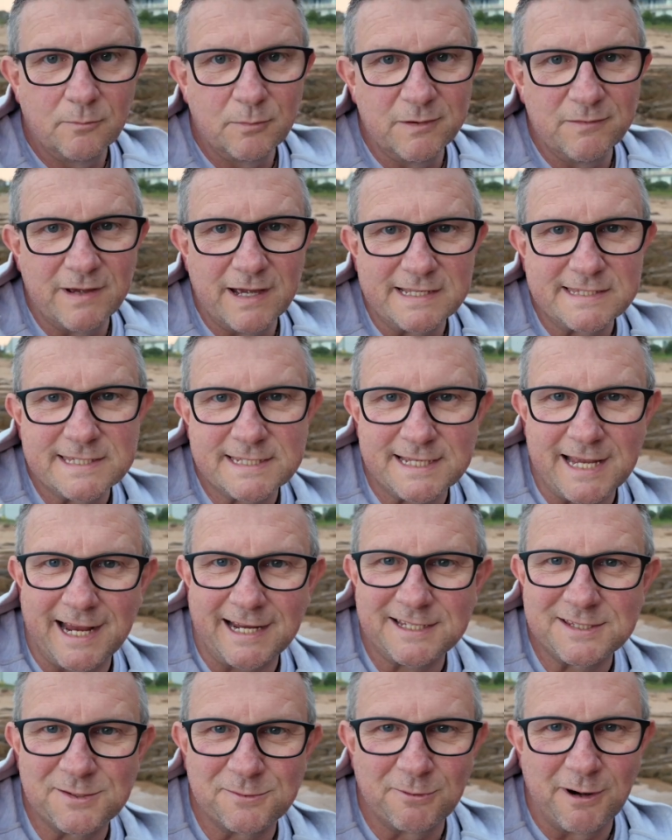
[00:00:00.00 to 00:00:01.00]
We've had
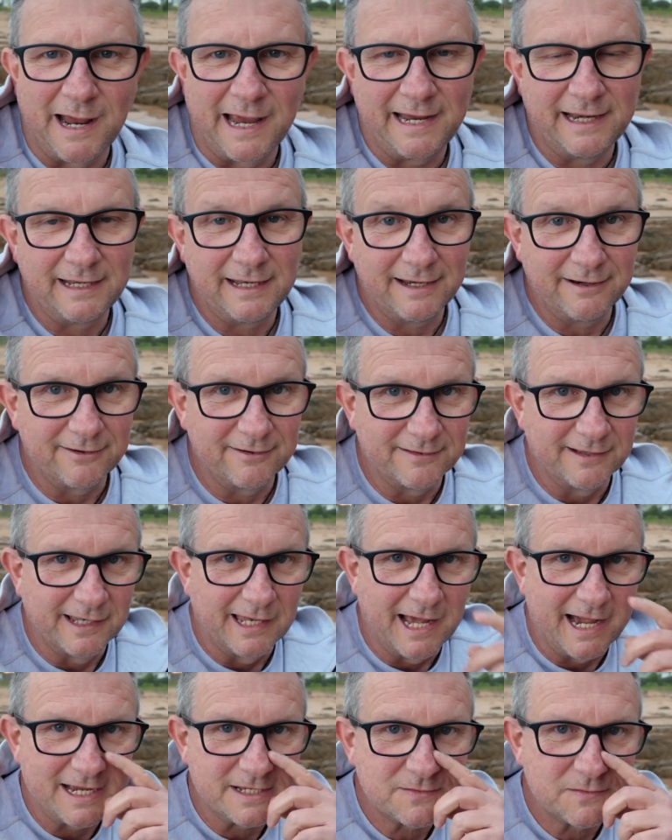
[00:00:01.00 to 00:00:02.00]
stacks of rain here in the
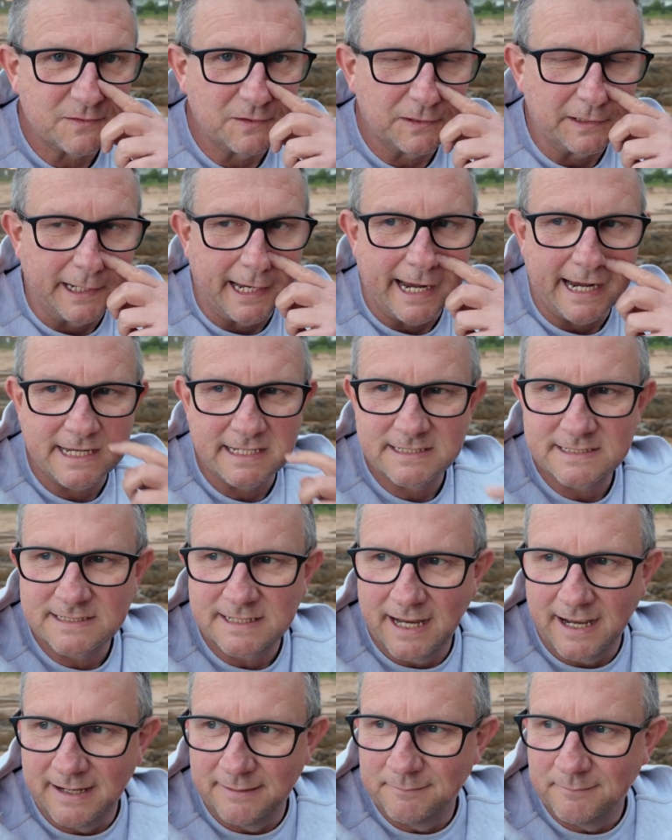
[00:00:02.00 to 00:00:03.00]
last few days.
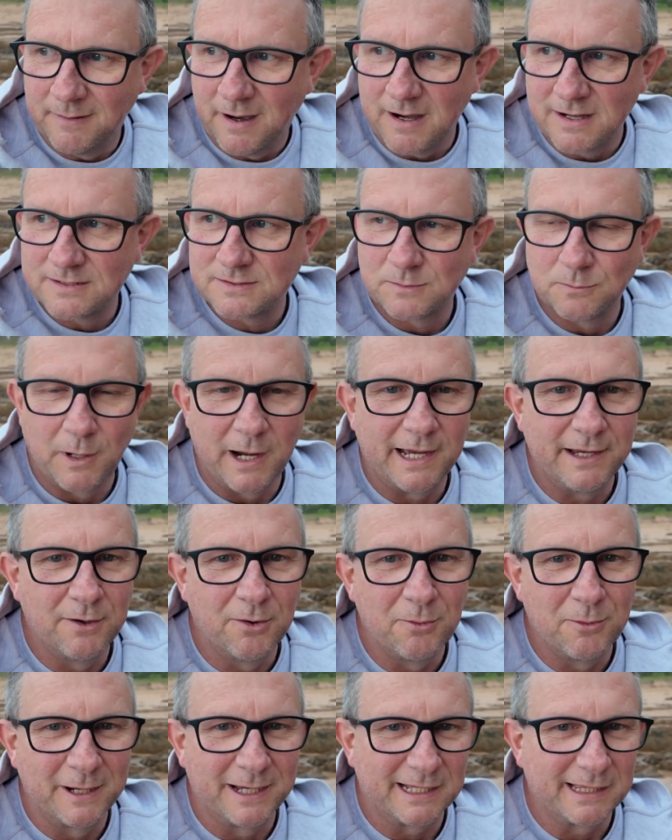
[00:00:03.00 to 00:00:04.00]
I was away
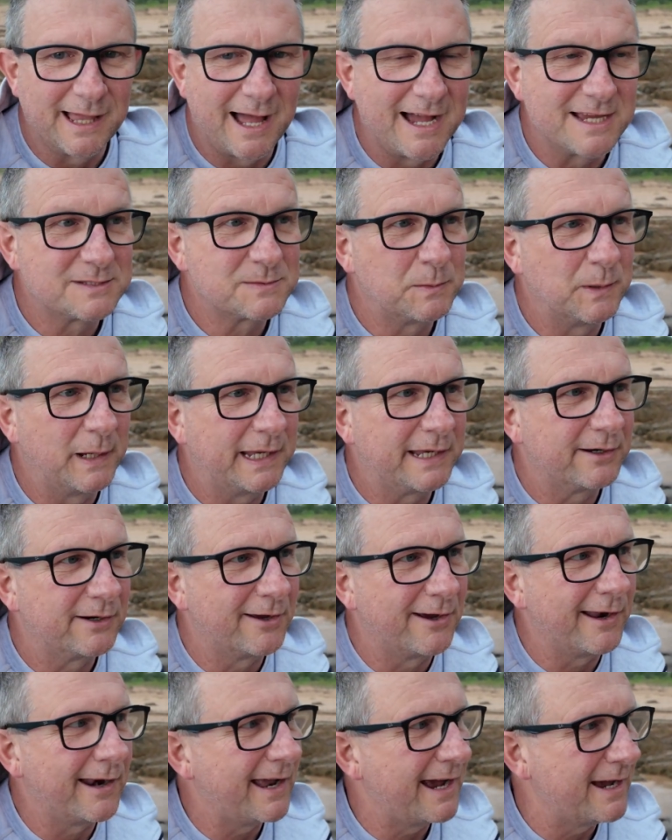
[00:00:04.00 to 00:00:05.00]
all week last week and I
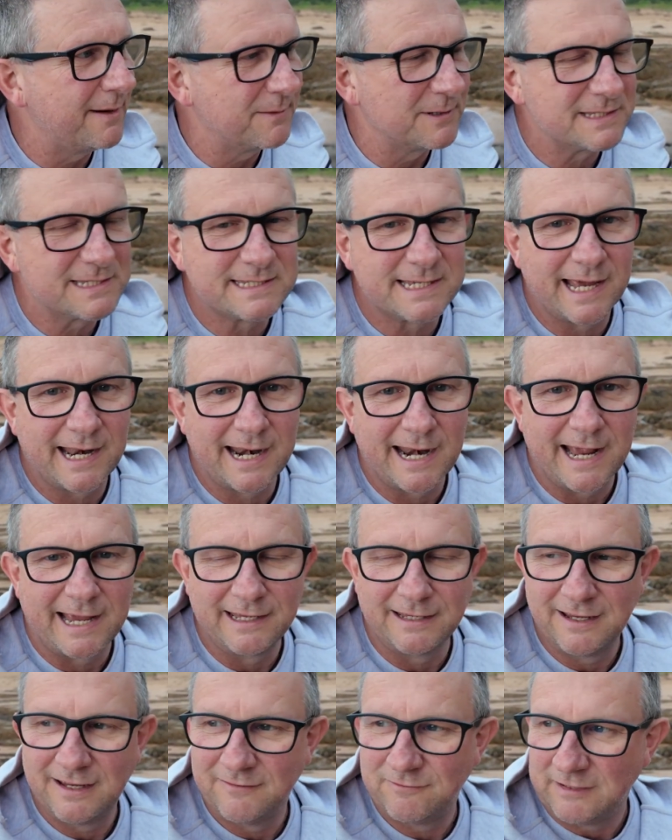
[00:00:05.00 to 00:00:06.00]
got home on
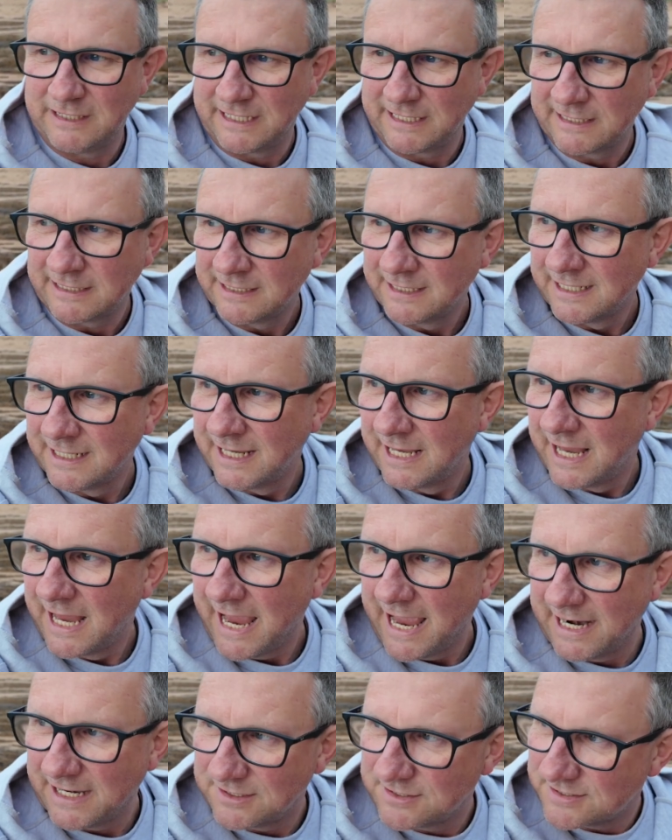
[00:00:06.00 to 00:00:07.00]
Saturday evening
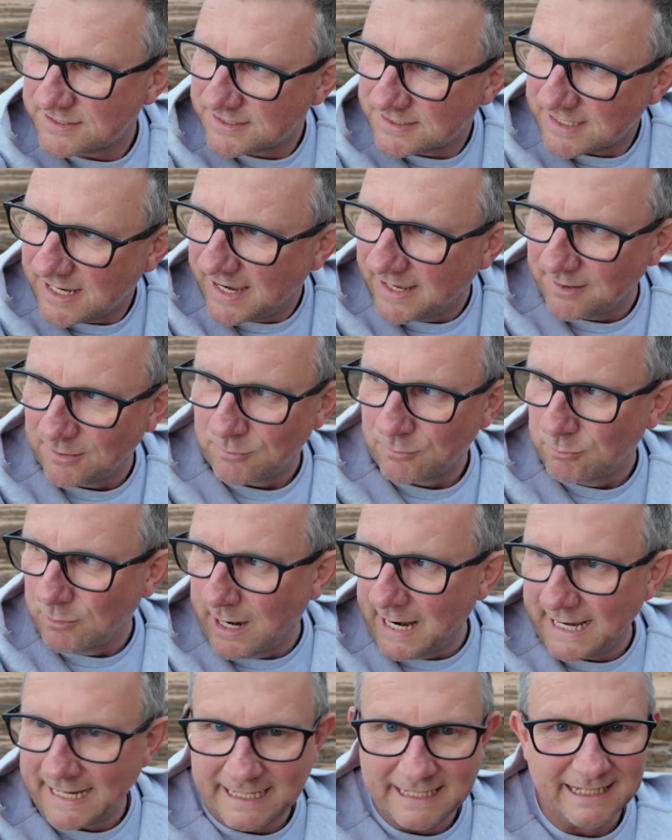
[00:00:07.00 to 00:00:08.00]
and it just started
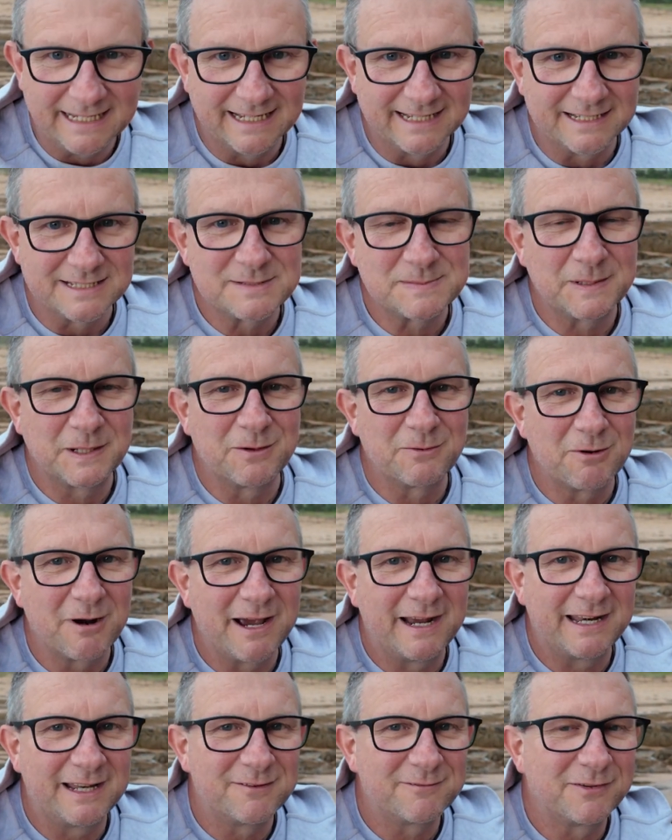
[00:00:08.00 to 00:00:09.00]
raining, and it's been
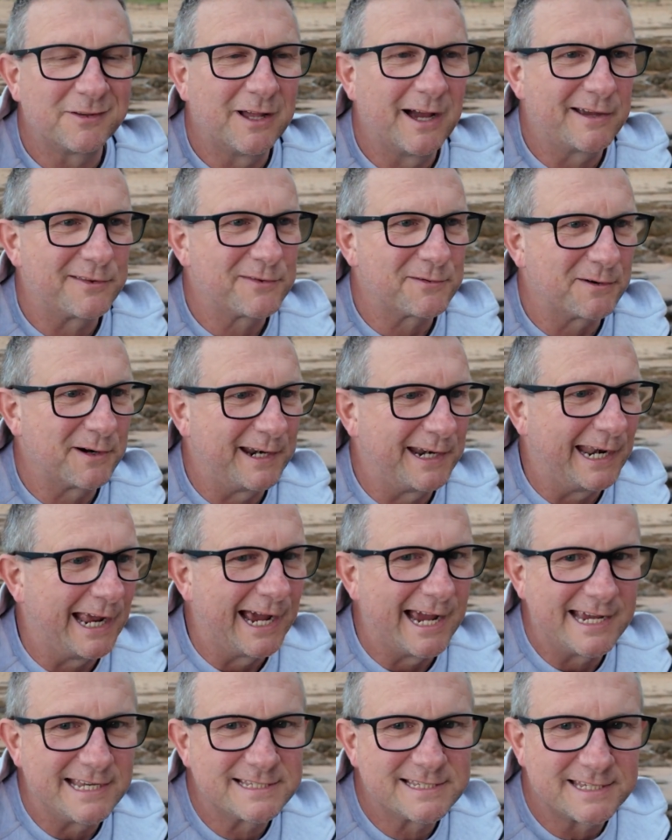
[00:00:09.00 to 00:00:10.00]
raining for like 3
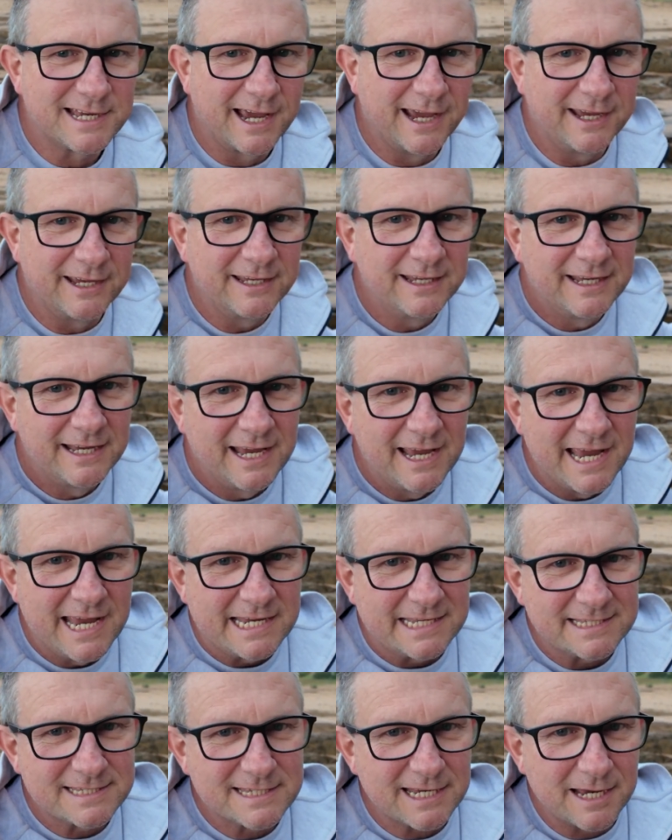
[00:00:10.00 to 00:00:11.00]
days. So you
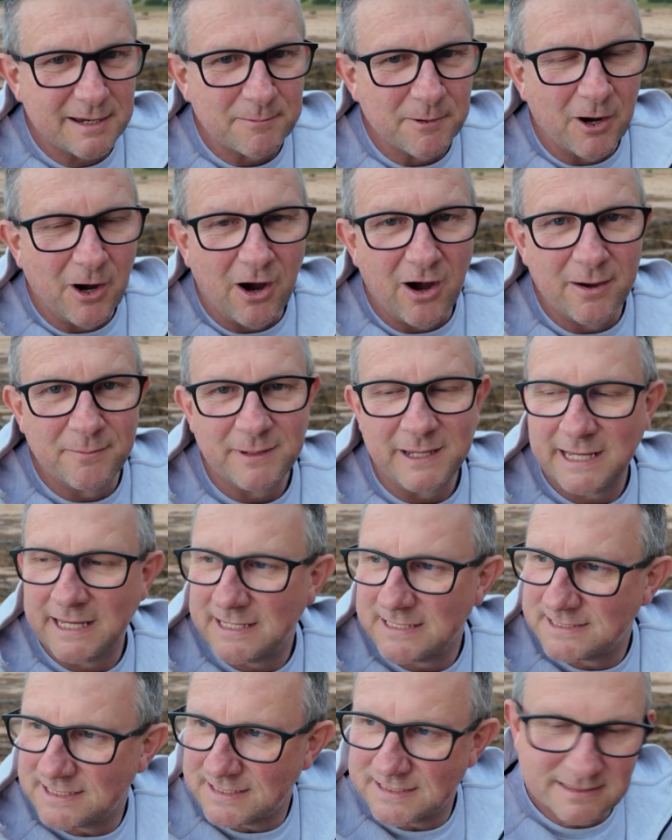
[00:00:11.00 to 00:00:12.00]
can see behind me here
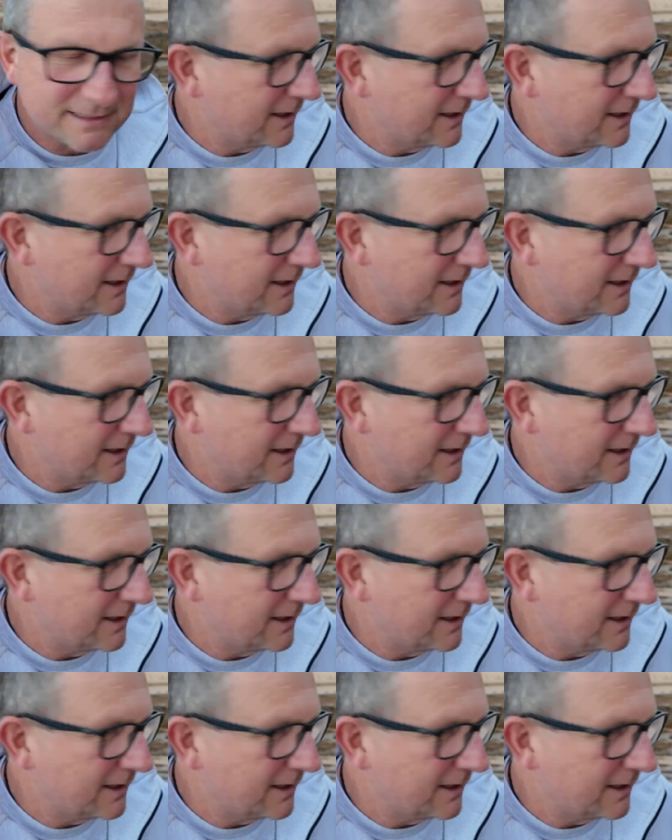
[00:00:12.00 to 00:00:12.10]
is this